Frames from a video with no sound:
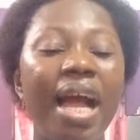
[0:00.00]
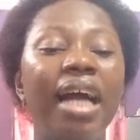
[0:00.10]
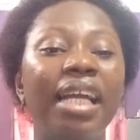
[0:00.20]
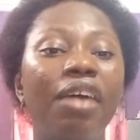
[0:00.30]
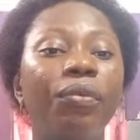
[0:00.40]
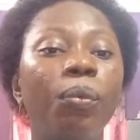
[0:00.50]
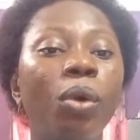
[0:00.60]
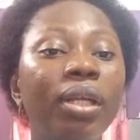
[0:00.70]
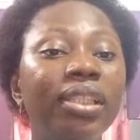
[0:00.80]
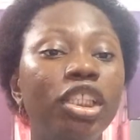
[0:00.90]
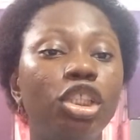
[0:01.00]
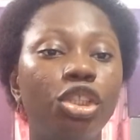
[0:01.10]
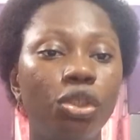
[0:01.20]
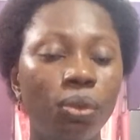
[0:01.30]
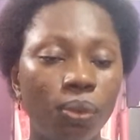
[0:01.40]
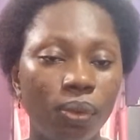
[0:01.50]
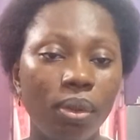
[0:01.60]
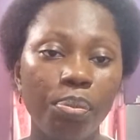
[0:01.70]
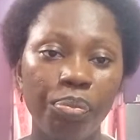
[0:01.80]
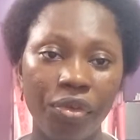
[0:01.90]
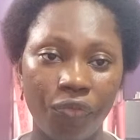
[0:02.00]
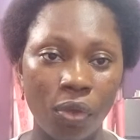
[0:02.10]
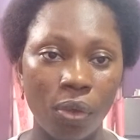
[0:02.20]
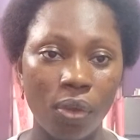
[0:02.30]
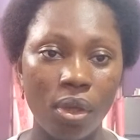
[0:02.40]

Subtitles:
I have worn this shoe before.